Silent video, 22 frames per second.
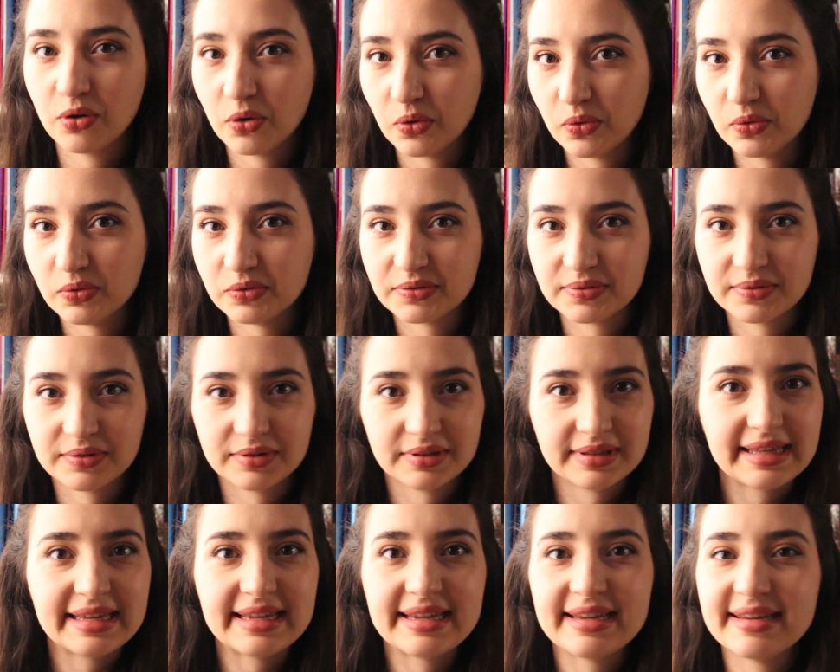goals for
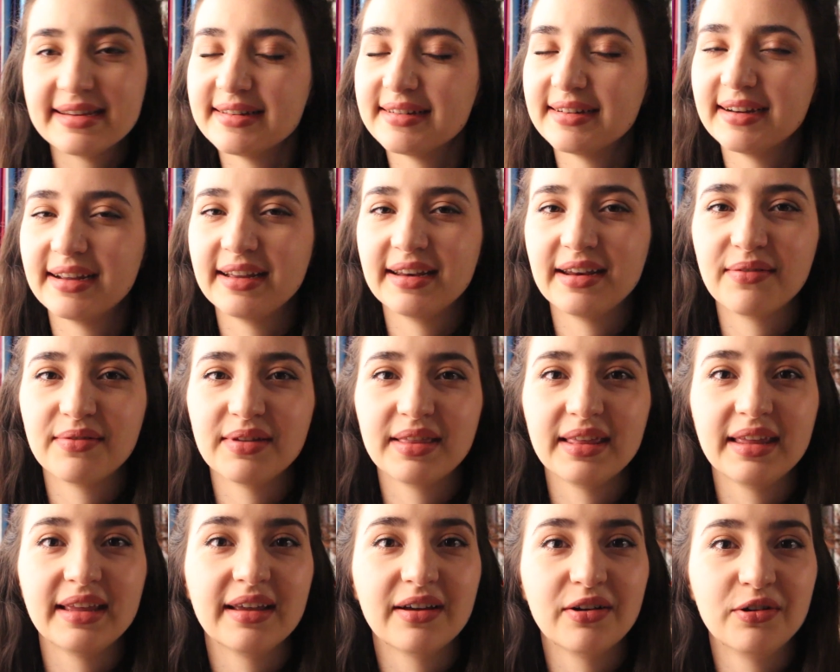the year and
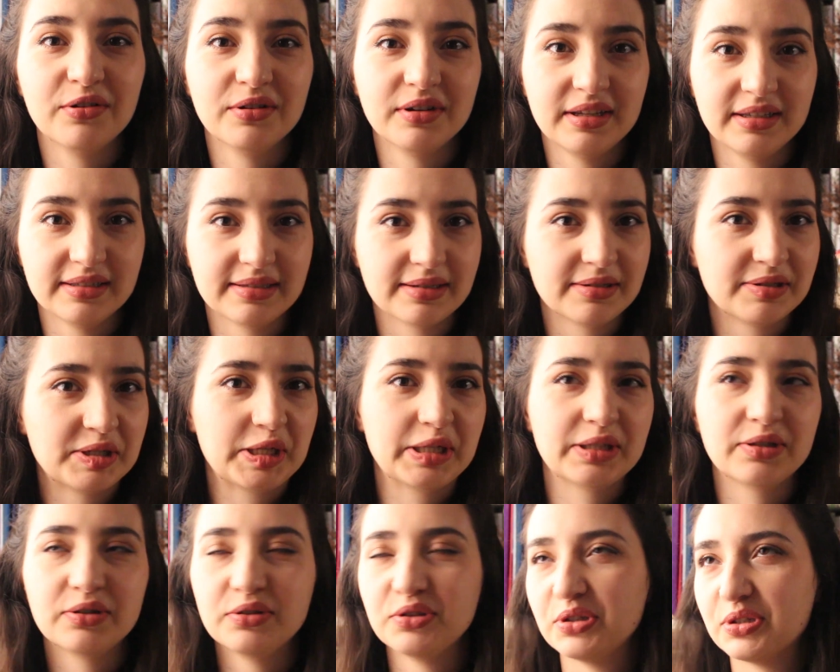everything on
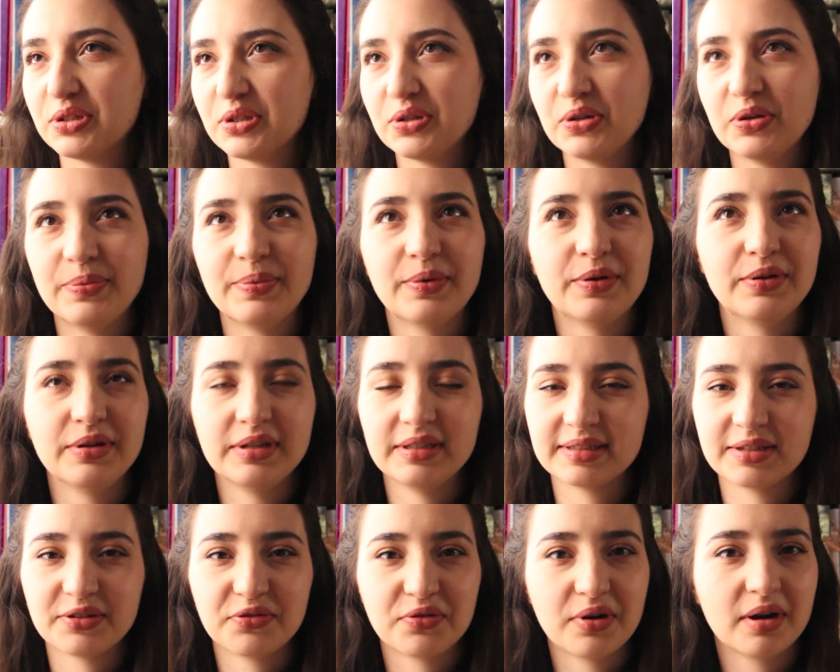internet, on YouTube, on
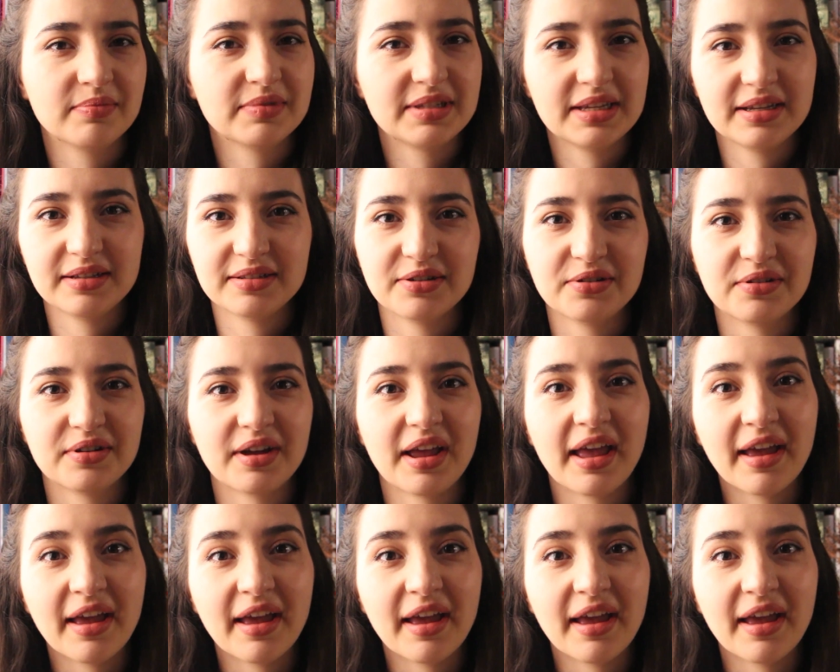Instagram, TikTok,